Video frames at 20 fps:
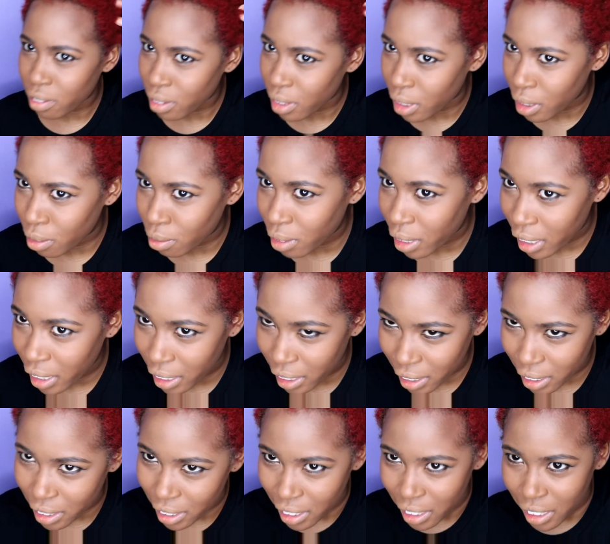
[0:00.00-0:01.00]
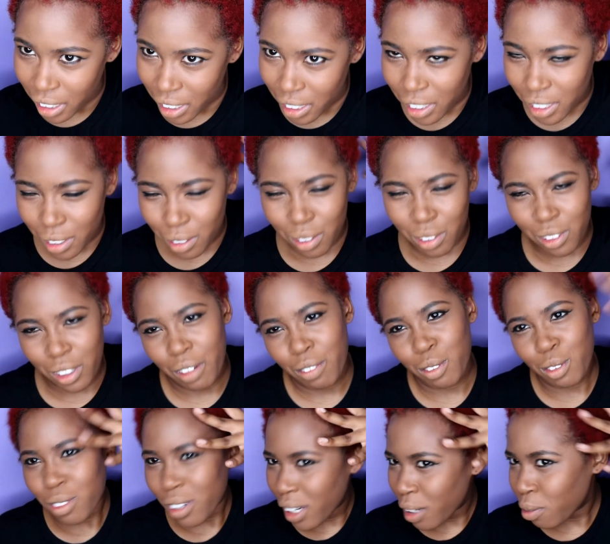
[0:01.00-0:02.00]
you know, red hair, so I don't have
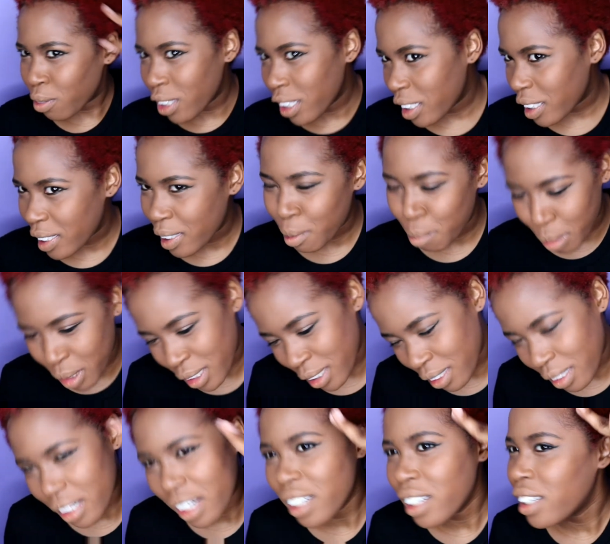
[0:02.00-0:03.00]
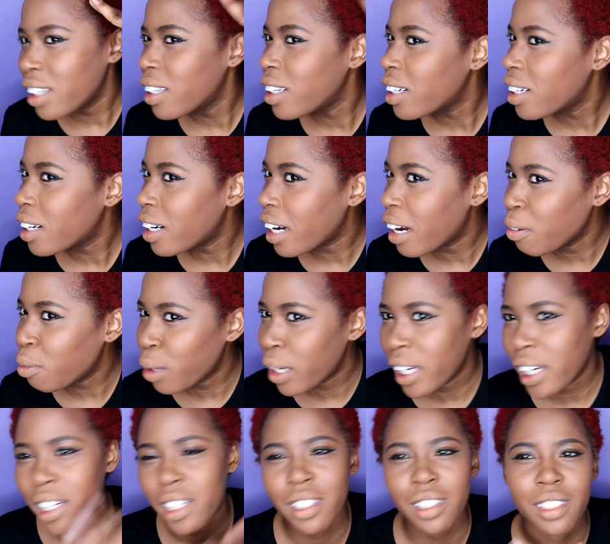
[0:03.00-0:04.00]
a red wig, but I have red
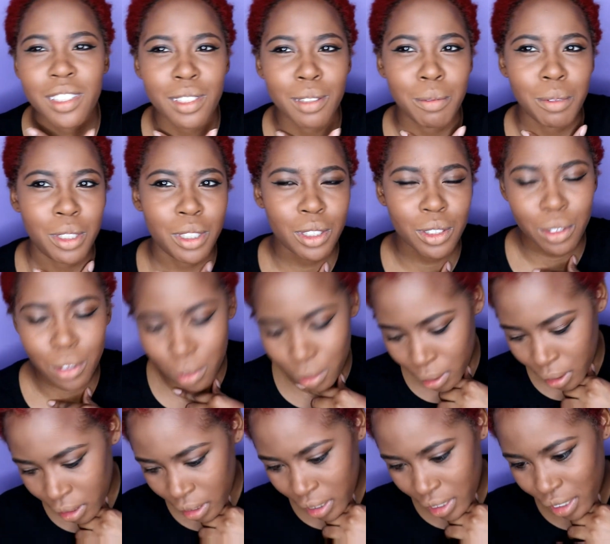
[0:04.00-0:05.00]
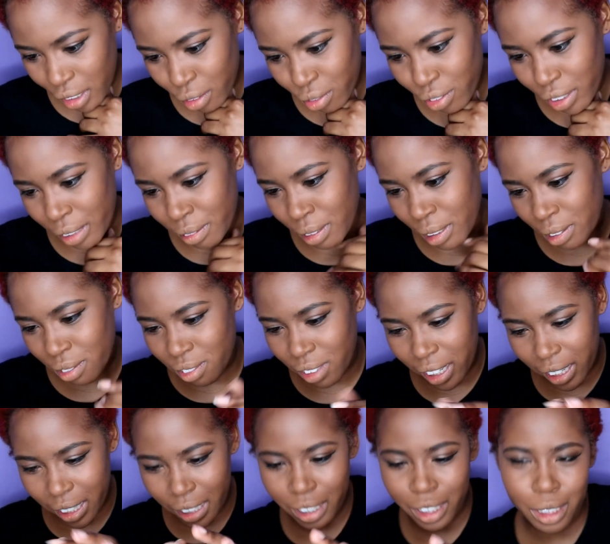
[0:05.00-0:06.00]
hair. So I'm going to do a fiery
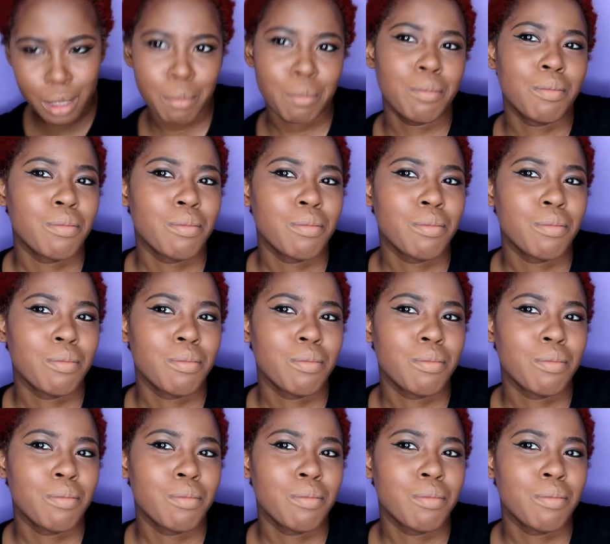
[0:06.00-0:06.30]
red lip.